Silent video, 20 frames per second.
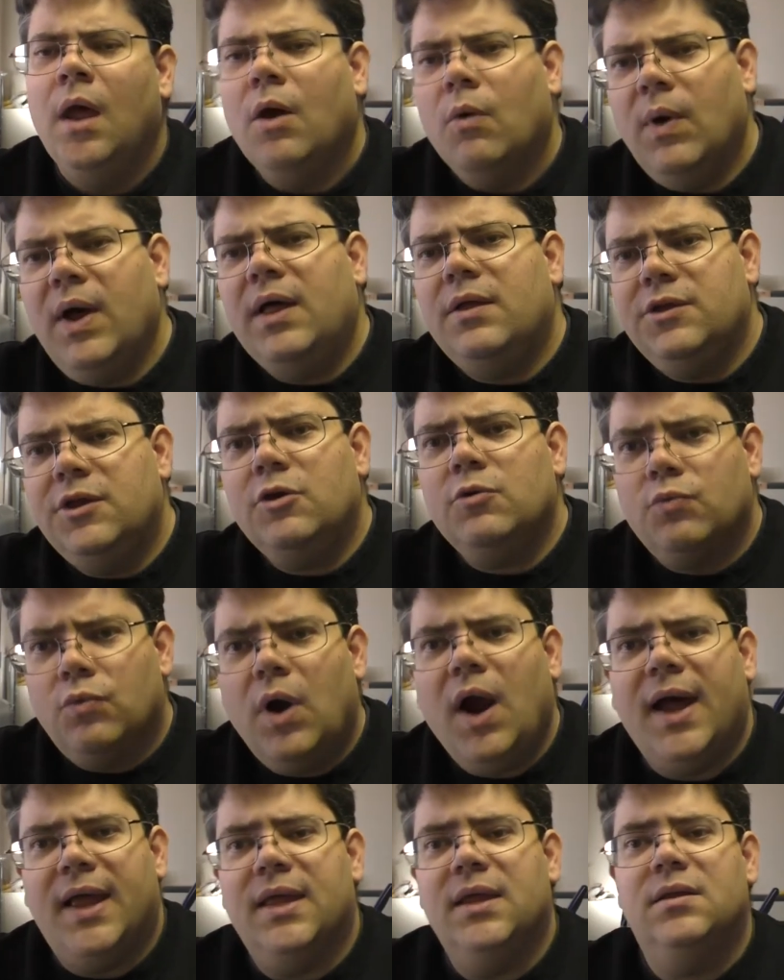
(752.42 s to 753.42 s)
Well, you're
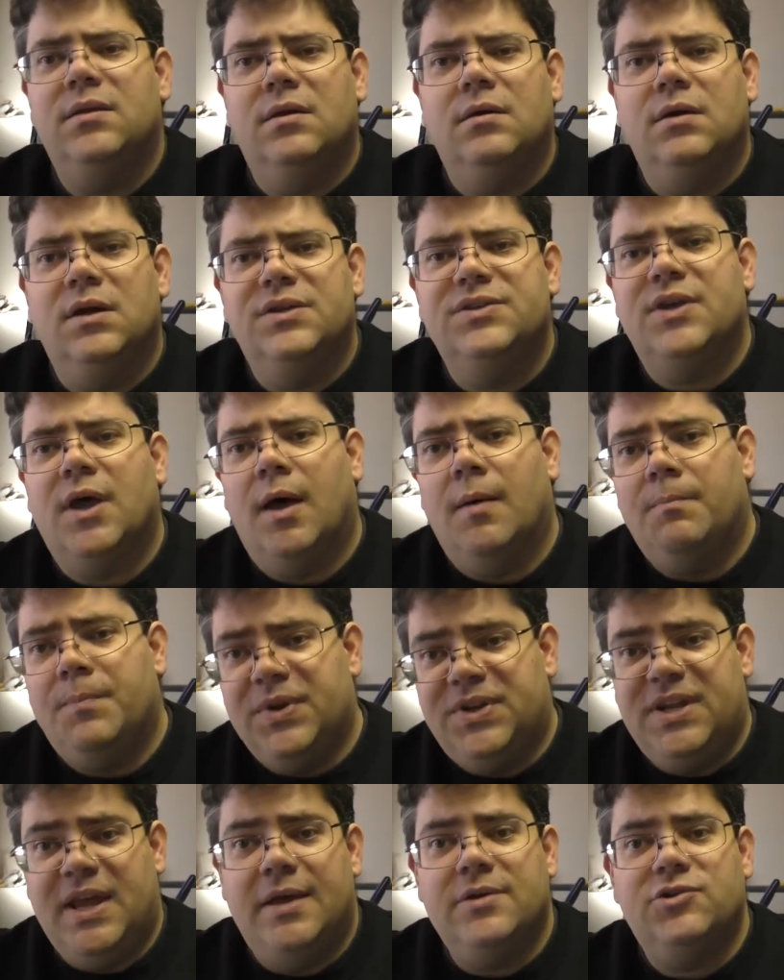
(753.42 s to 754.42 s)
right, there is a
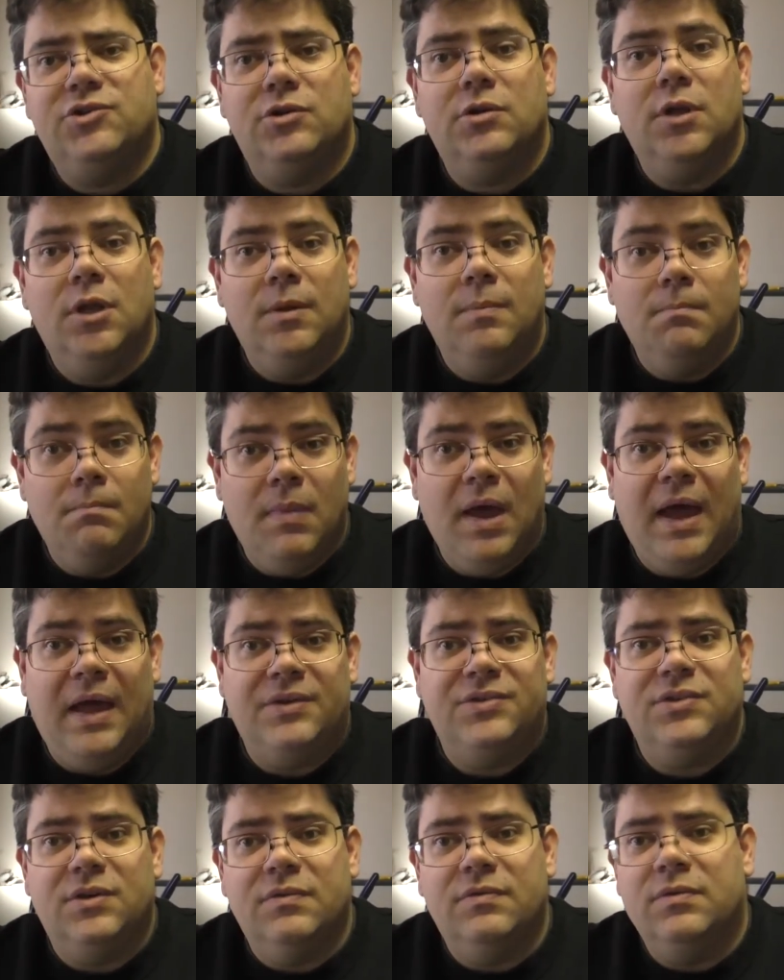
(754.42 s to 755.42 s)
potentially
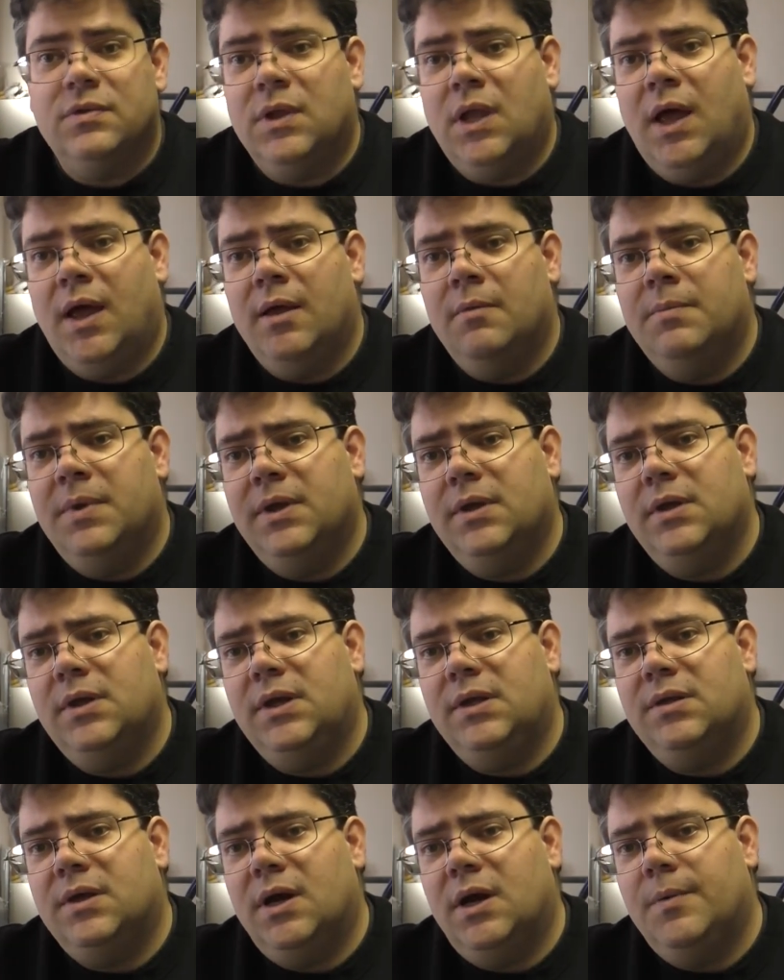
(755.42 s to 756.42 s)
massive
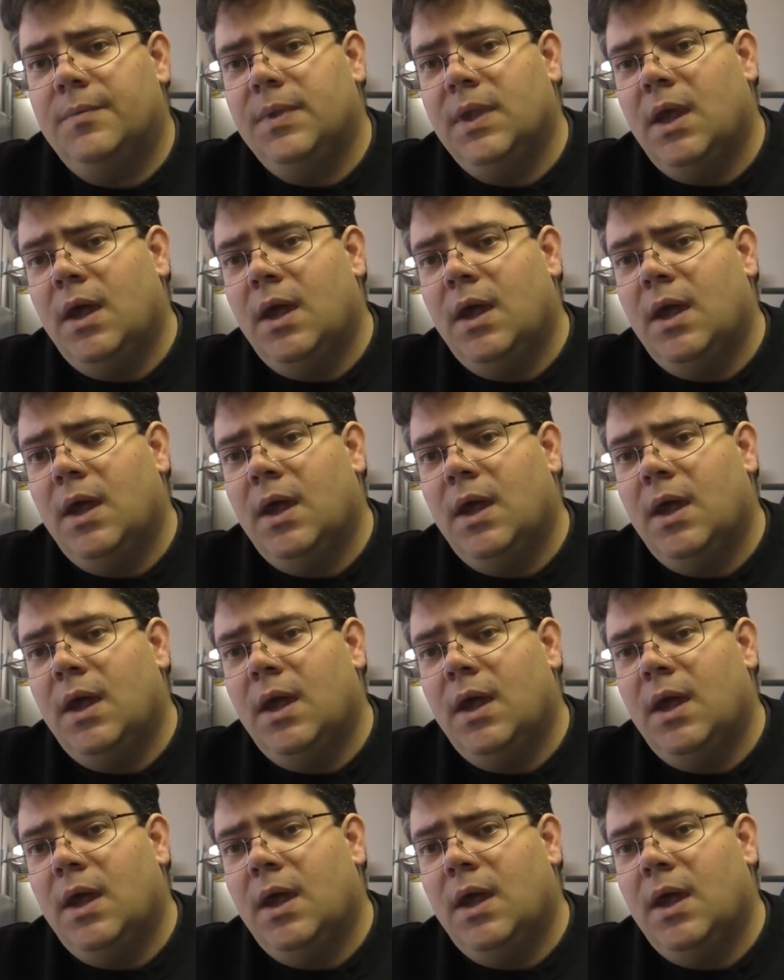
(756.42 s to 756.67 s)
liability there.